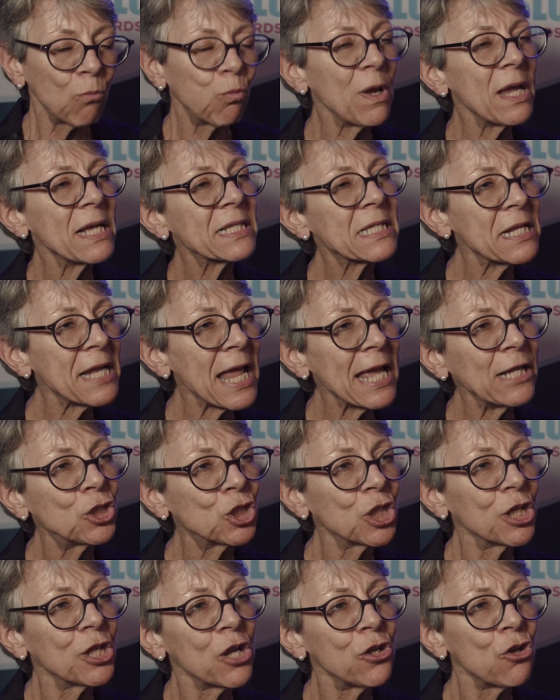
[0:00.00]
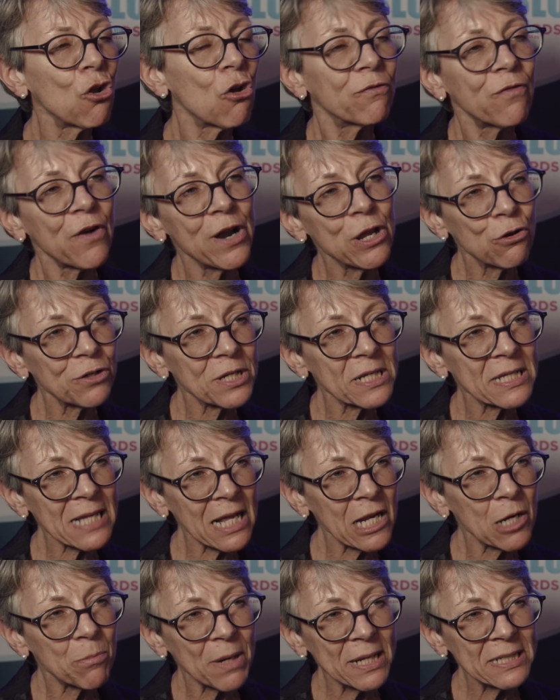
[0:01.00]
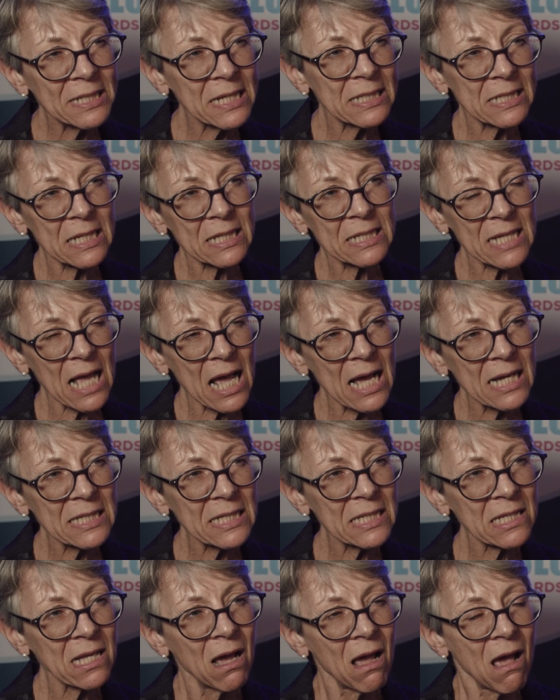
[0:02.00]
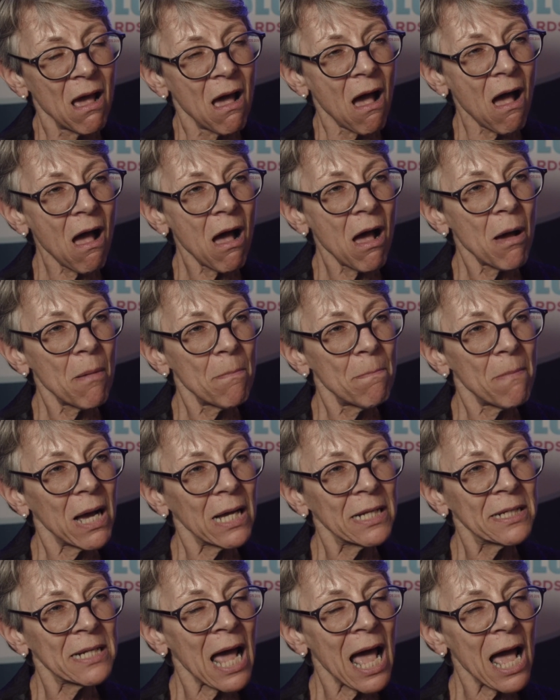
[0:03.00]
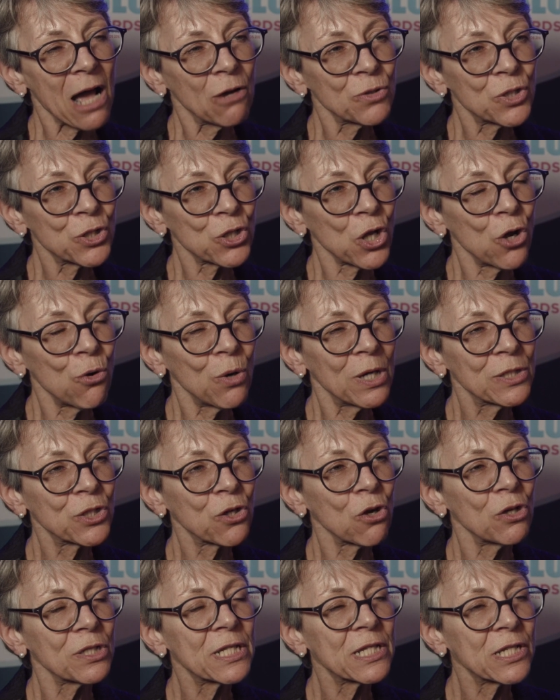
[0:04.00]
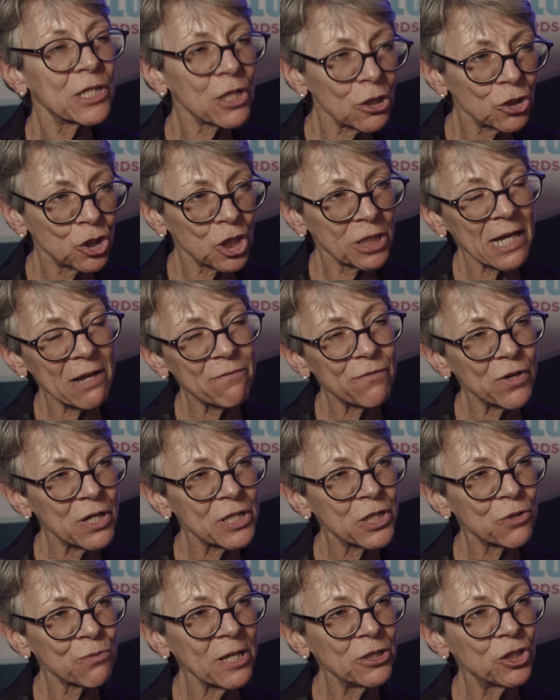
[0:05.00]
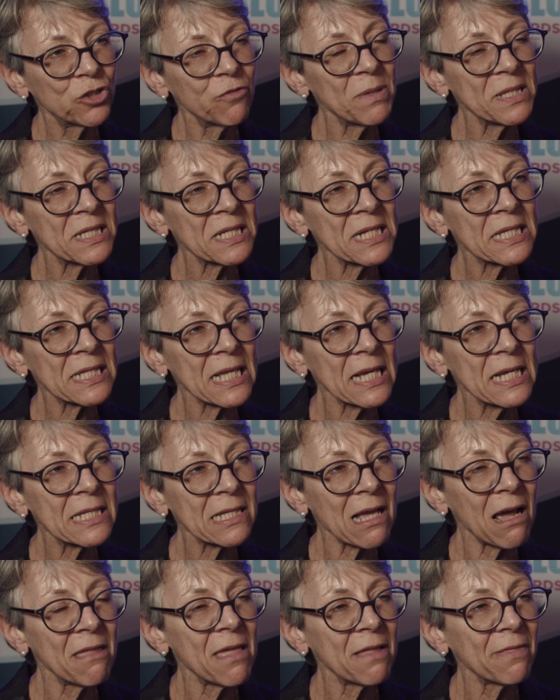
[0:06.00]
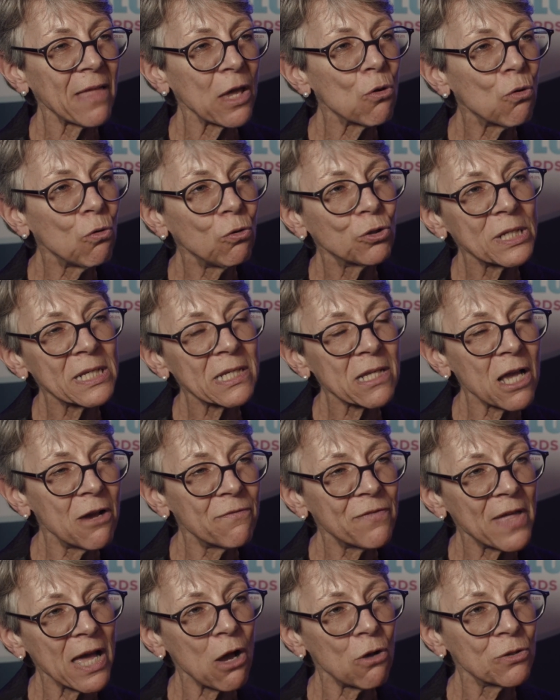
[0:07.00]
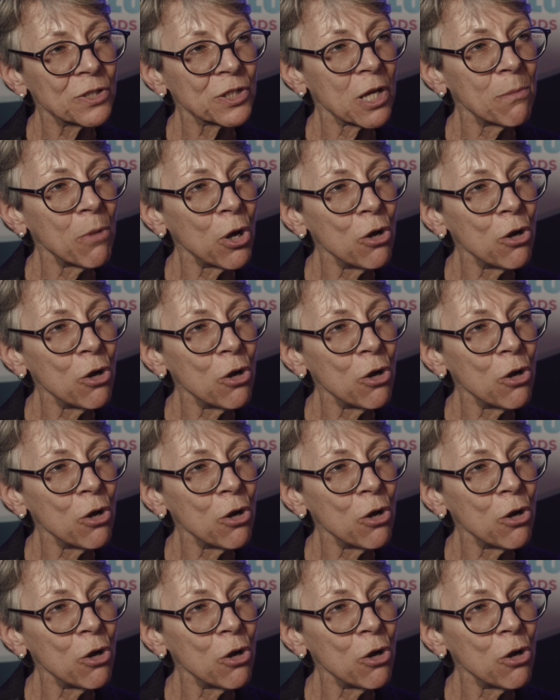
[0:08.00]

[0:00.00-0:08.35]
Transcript: We as a nation are not very good at celebrating success. Um, and Hounslow has got such a diverse range of businesses. I think they all deserve their Oscar